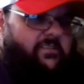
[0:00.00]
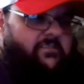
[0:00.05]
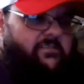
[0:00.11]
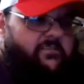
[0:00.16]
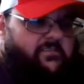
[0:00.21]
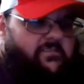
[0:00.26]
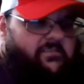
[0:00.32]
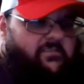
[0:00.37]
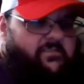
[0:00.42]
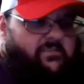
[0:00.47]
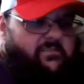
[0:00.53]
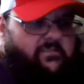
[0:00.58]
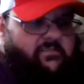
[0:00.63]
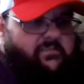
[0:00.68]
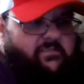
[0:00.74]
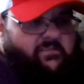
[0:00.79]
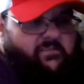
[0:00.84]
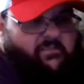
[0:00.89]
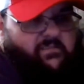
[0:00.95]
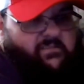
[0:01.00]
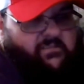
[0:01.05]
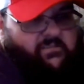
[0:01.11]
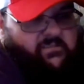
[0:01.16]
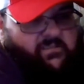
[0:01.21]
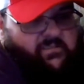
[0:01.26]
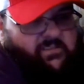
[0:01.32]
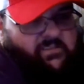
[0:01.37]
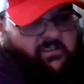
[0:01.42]
to catch all that stuff last
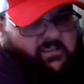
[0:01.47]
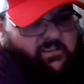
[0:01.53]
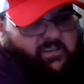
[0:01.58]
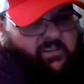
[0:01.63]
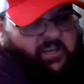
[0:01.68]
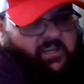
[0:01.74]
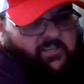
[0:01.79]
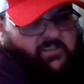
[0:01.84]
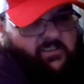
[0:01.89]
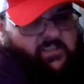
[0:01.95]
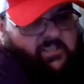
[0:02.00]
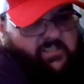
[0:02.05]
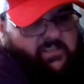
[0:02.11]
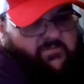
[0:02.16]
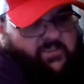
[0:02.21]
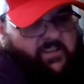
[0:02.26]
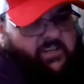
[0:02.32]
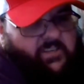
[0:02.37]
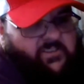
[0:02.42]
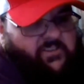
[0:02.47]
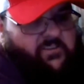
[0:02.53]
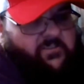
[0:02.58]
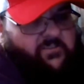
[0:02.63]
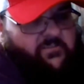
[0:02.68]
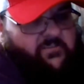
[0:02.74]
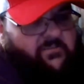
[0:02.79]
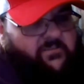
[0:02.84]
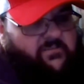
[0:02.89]
year. And
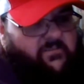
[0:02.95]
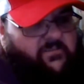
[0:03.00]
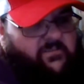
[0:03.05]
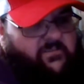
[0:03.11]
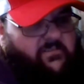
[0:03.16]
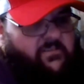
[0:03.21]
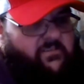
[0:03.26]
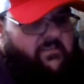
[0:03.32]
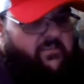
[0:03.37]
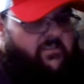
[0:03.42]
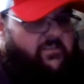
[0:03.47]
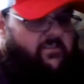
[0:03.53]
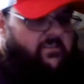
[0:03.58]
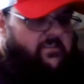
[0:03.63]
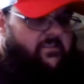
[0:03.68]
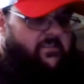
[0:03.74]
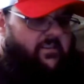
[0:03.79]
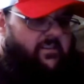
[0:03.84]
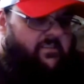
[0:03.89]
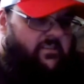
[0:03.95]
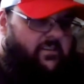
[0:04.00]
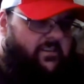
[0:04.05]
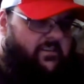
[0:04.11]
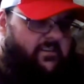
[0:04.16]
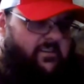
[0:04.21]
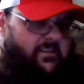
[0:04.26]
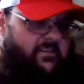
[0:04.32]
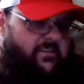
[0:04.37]
then for other things we
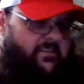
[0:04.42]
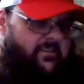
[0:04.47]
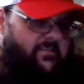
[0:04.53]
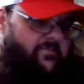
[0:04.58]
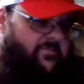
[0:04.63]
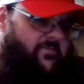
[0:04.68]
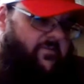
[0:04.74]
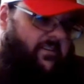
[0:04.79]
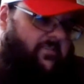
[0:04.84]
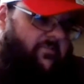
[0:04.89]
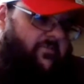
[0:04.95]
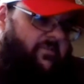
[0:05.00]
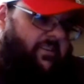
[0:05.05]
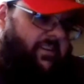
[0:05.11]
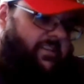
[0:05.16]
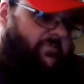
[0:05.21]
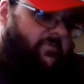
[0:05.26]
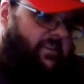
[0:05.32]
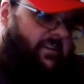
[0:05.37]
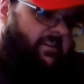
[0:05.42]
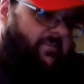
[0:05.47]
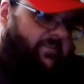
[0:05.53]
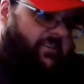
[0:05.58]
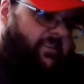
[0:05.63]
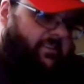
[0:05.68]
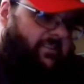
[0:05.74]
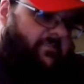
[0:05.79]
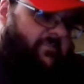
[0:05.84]
have in here,
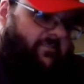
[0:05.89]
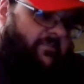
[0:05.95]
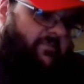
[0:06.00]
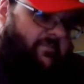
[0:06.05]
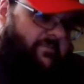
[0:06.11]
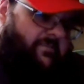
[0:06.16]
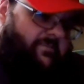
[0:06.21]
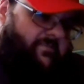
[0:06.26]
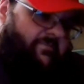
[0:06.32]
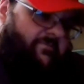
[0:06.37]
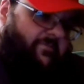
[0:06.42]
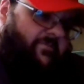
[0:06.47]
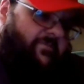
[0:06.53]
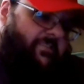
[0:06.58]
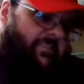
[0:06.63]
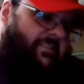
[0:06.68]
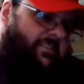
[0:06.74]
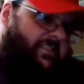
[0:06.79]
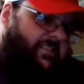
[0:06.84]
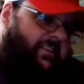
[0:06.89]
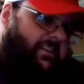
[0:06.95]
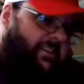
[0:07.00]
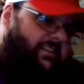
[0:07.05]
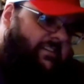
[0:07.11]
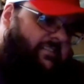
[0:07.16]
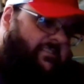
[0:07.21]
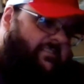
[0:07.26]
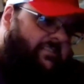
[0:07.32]
unfortunately, I need to get a new
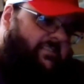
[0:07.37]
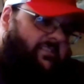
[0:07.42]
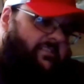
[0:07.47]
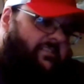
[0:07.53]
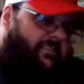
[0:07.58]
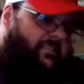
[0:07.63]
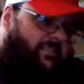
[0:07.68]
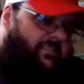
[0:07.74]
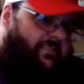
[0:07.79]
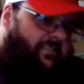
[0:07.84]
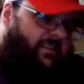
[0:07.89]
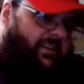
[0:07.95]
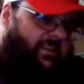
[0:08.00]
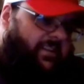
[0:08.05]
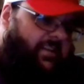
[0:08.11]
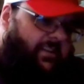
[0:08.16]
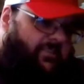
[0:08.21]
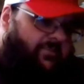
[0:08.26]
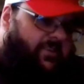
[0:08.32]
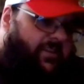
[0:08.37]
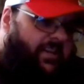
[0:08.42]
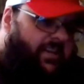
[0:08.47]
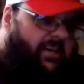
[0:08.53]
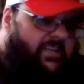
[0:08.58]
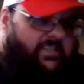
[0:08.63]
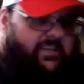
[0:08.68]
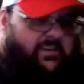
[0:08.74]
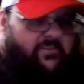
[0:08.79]
case here one of these days
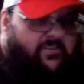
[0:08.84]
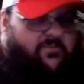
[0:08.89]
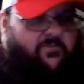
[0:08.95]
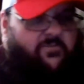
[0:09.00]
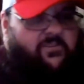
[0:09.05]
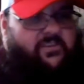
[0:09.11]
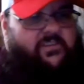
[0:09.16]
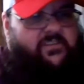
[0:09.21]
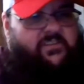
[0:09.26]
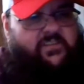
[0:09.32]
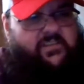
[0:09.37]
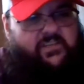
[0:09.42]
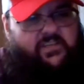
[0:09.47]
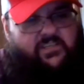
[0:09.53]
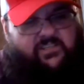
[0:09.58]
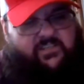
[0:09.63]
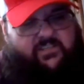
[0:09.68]
because this one's kind of fucked